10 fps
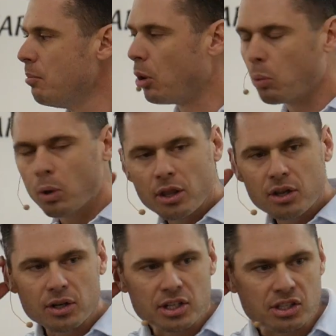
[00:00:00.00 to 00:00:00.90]
But where
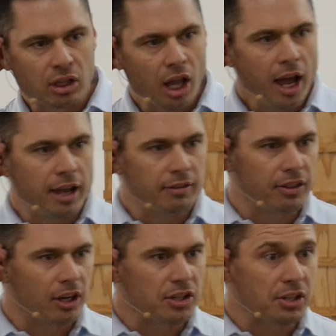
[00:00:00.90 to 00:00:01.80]
there is
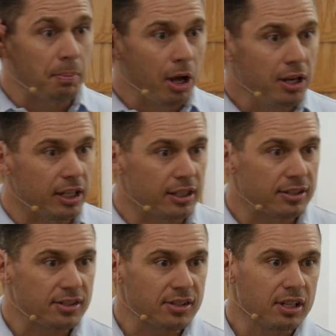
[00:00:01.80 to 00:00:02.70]
life, there is
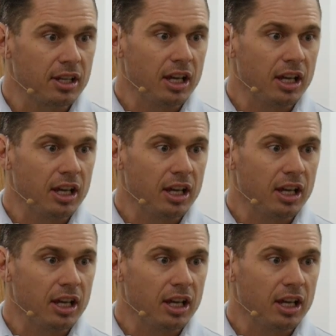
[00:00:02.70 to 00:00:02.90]
abundance.